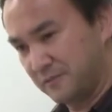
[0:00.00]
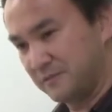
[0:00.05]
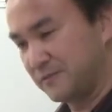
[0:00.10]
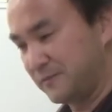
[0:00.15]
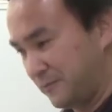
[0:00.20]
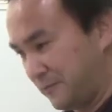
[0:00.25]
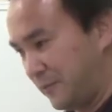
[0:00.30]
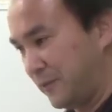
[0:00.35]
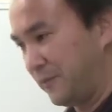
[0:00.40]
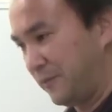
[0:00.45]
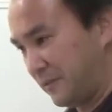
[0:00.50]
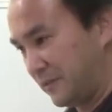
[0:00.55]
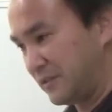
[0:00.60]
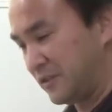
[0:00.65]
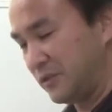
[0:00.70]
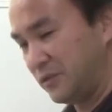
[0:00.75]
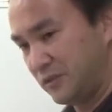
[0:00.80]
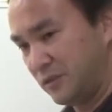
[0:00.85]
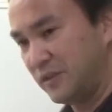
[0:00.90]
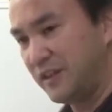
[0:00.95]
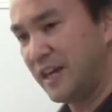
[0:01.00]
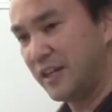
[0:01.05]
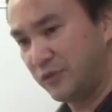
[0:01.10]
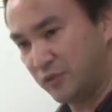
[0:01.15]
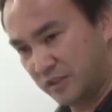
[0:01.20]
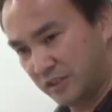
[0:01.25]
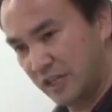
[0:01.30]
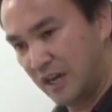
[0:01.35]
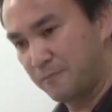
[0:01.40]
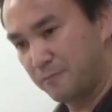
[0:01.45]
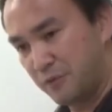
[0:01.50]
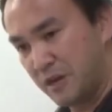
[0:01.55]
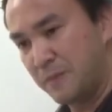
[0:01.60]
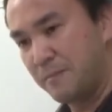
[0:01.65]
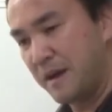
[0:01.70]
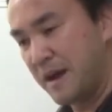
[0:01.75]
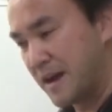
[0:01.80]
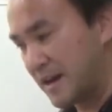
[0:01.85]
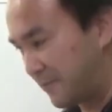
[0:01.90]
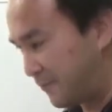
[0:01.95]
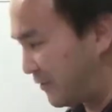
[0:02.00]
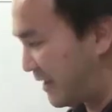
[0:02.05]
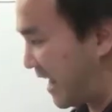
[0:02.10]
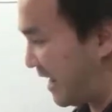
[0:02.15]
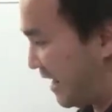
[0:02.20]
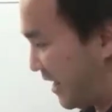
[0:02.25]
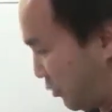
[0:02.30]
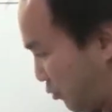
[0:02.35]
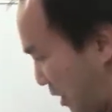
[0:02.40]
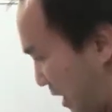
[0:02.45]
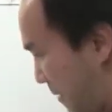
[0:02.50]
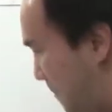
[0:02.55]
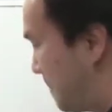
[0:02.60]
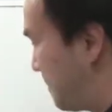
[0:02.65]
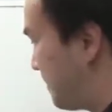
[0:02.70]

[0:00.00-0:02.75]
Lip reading: to get yourself prepared for that as well.